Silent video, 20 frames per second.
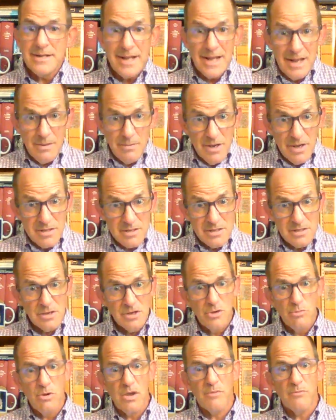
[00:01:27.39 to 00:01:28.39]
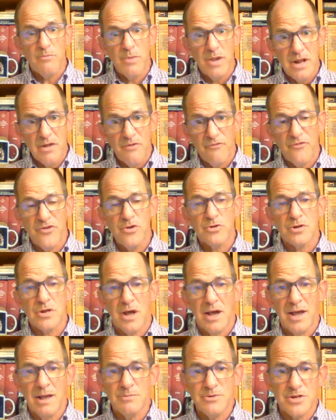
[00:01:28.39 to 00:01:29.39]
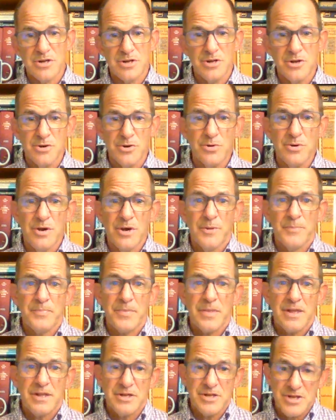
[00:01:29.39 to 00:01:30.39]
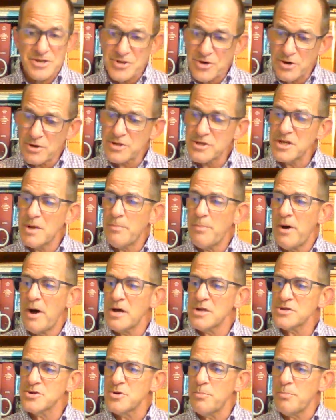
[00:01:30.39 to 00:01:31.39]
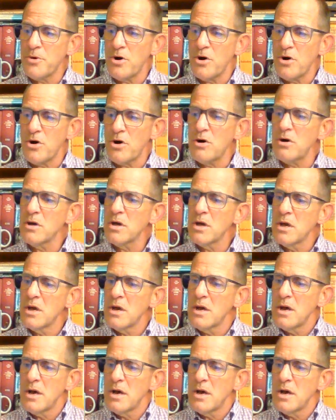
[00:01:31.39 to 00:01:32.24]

Demas, who we meet a few times and who deserts the Apostle Paul.